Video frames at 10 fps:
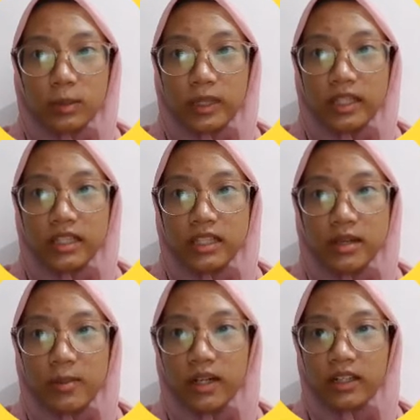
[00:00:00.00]
media
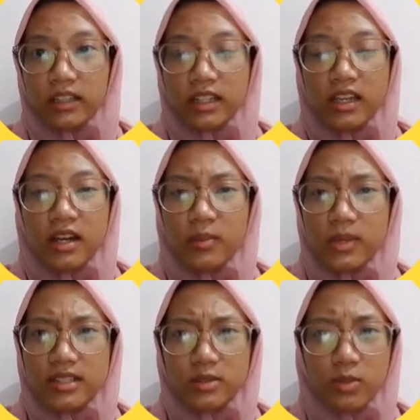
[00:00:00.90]
marketing are much
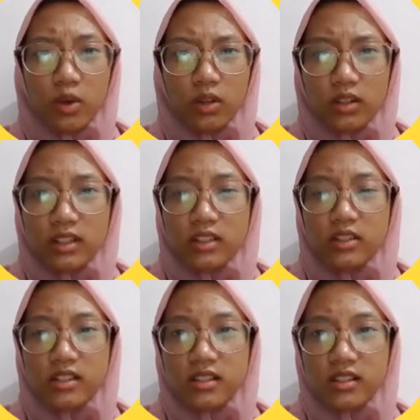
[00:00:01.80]
smaller
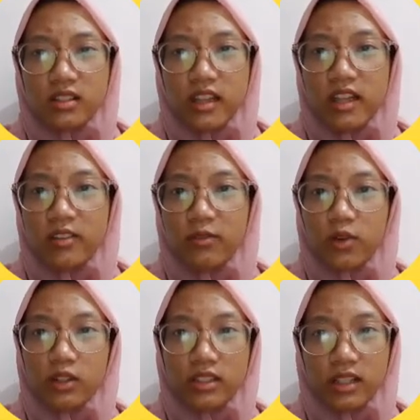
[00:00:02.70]
than for
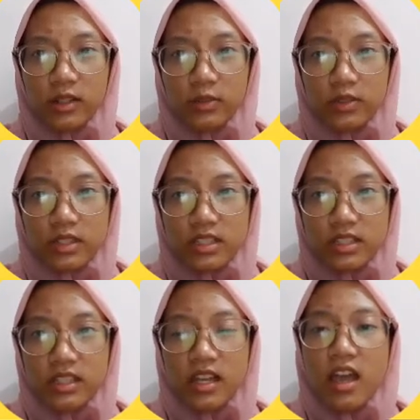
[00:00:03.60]
television,
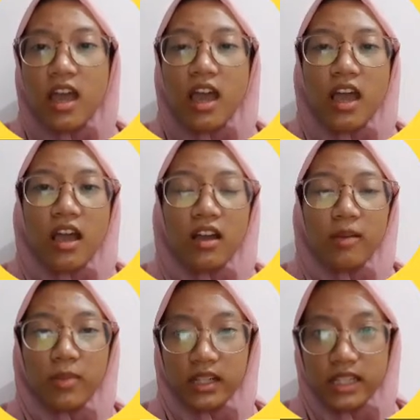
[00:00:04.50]

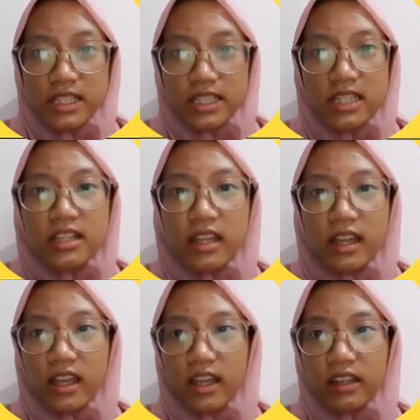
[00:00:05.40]
magazine,
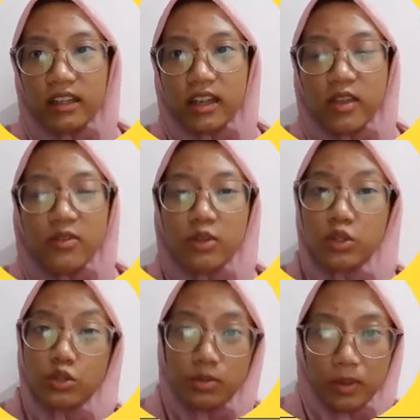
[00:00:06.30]
and even
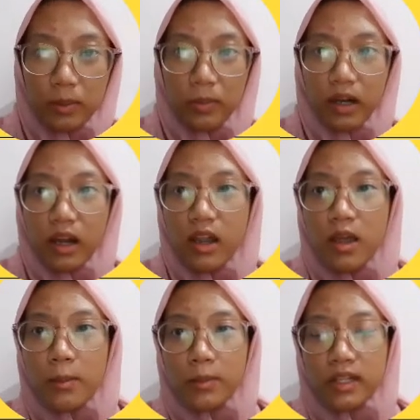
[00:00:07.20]
newspaper,
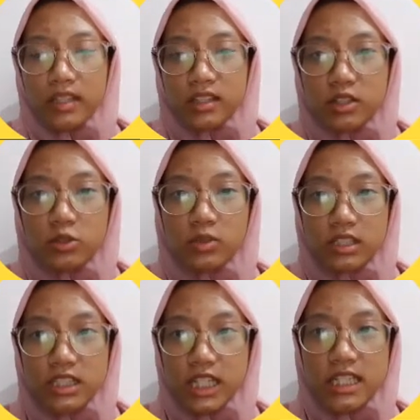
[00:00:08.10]
but this will
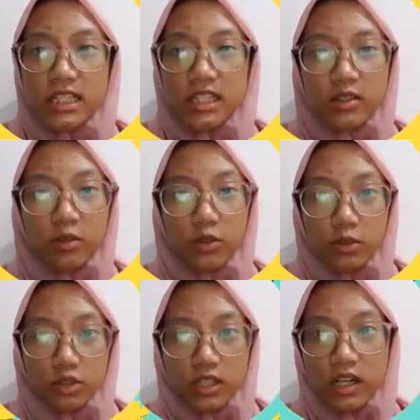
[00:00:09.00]
change in the
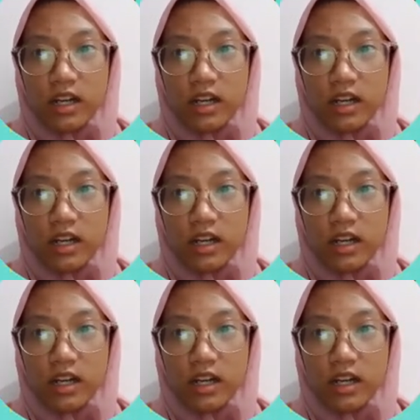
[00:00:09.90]
future.